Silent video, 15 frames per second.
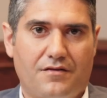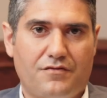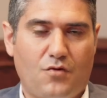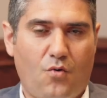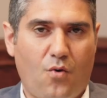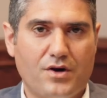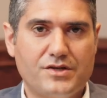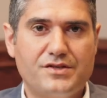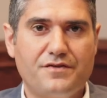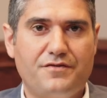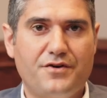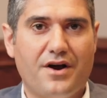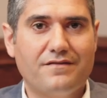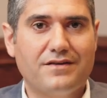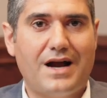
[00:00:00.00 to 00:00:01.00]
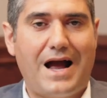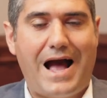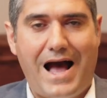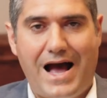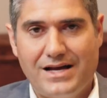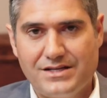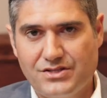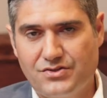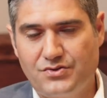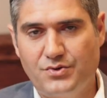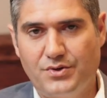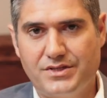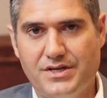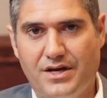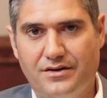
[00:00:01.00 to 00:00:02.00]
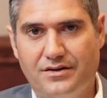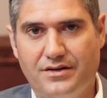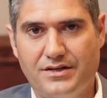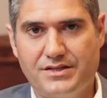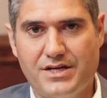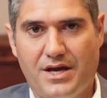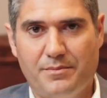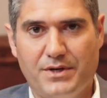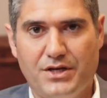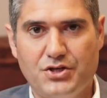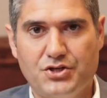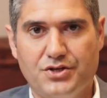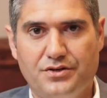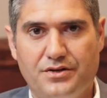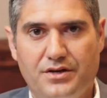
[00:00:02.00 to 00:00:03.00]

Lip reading: Of course, if you're ever asked to attend an examination,